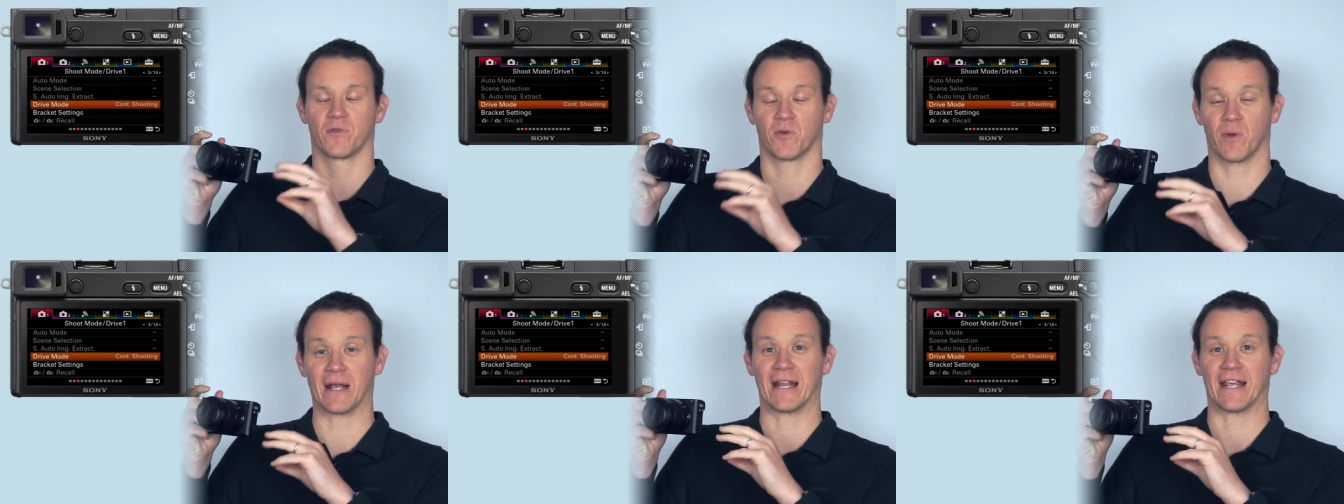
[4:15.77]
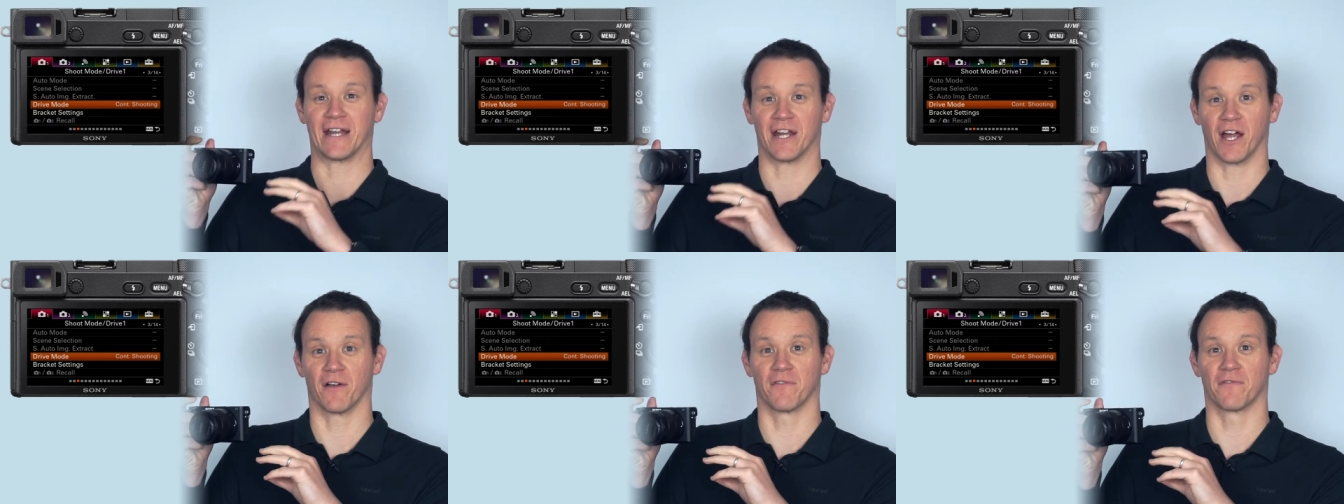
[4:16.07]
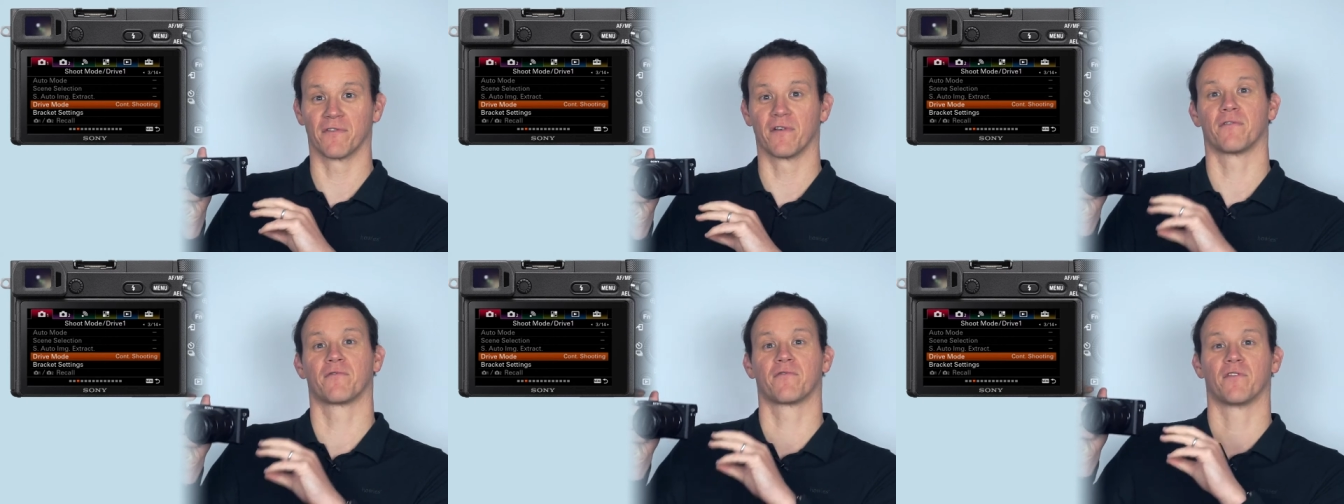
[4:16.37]
quickly
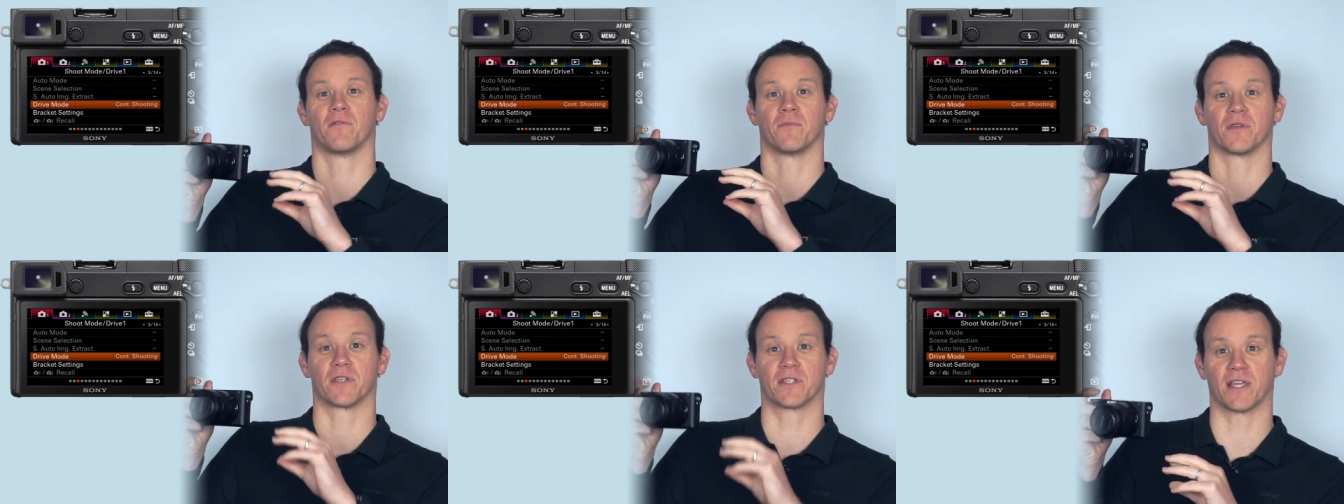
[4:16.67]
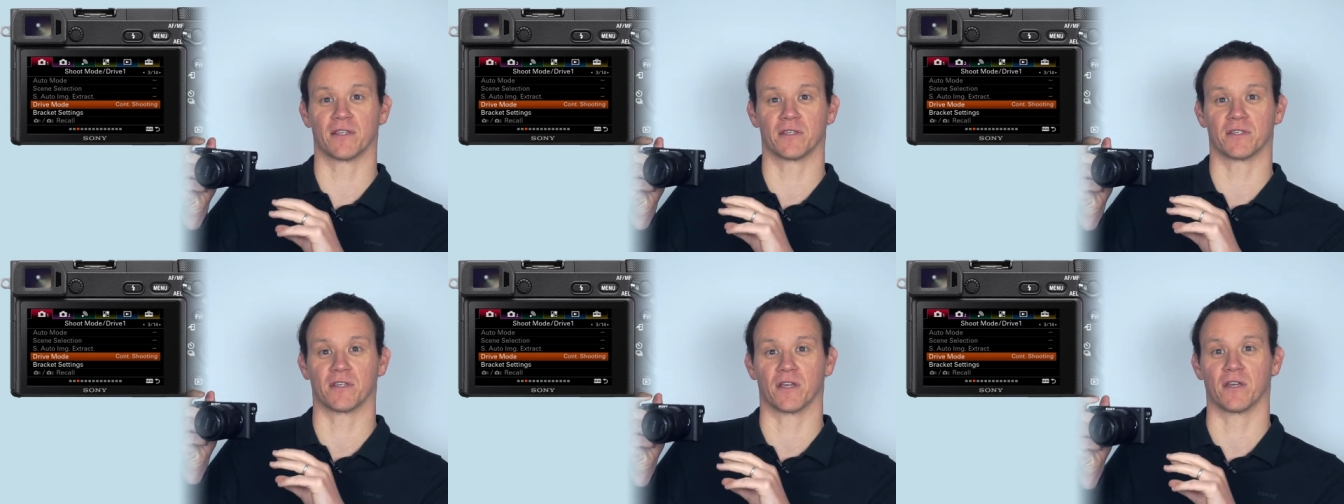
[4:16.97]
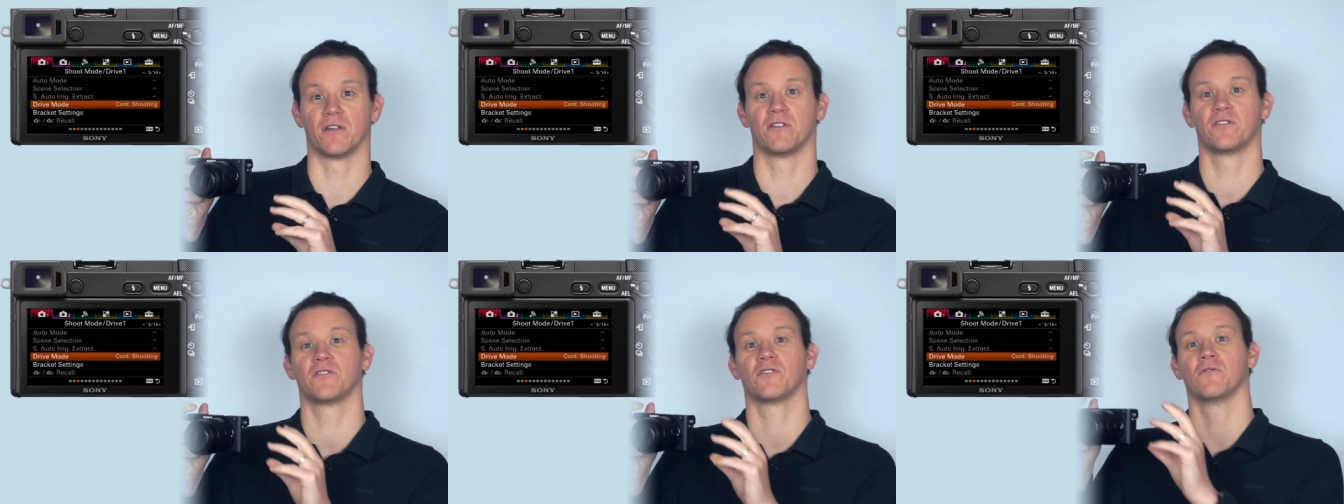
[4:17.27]
enough from the
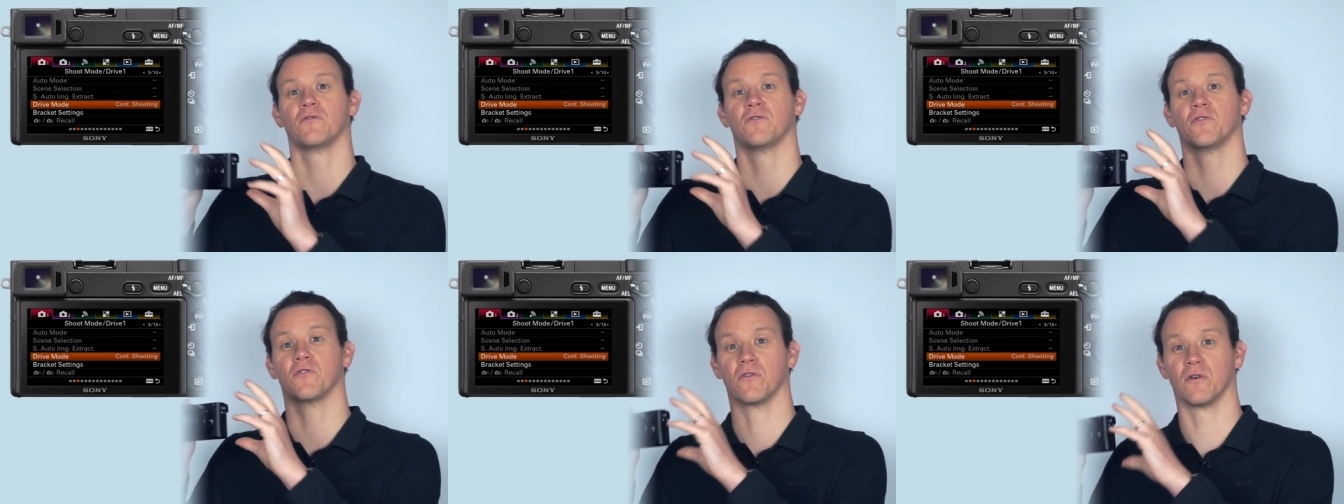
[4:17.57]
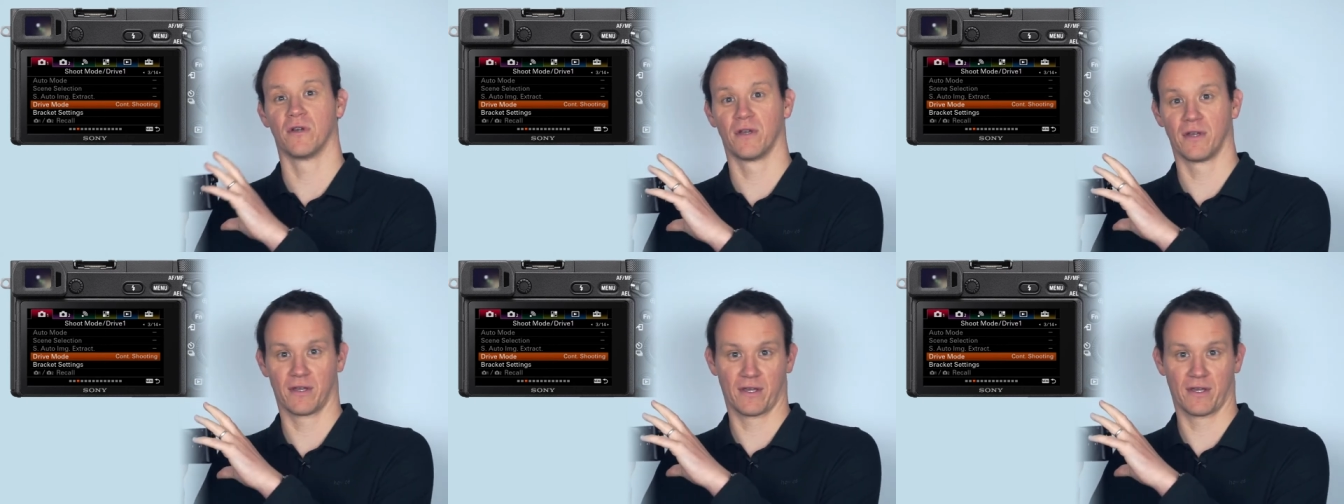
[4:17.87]
sensor to your